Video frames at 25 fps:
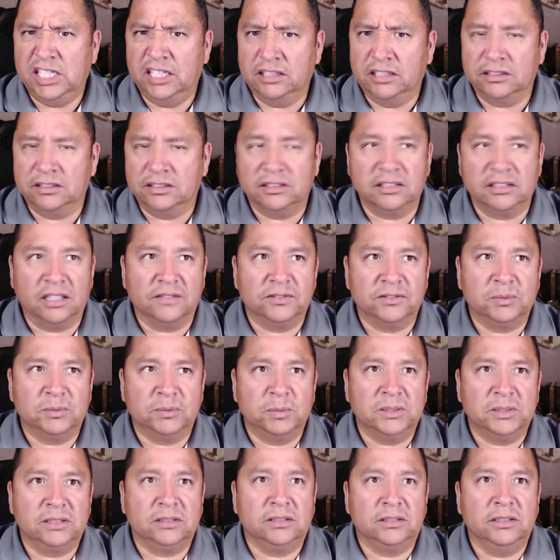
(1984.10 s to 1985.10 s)
stuff,
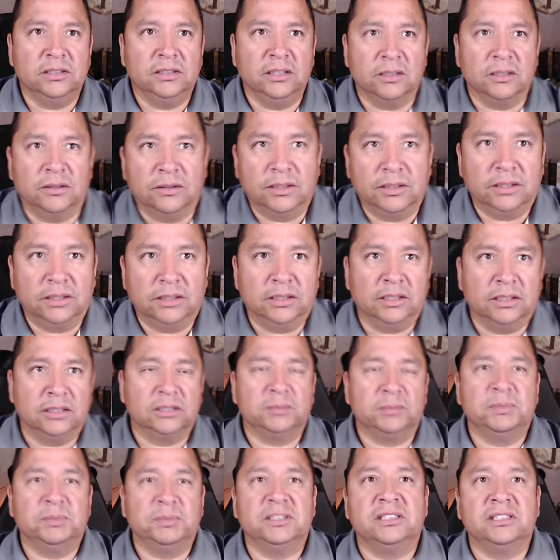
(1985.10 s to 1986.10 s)
and the
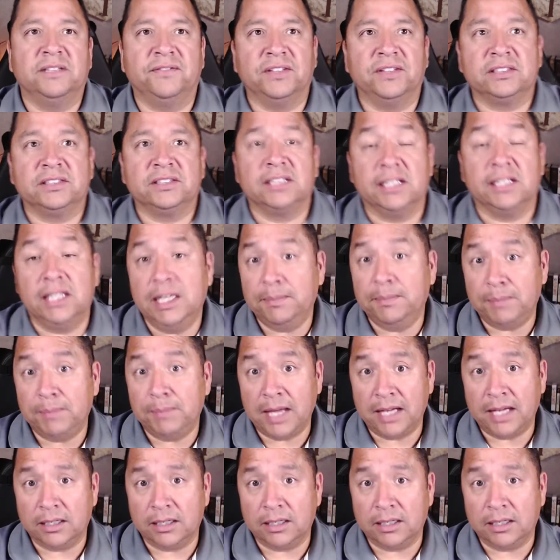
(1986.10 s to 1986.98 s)
specifics. I keep that,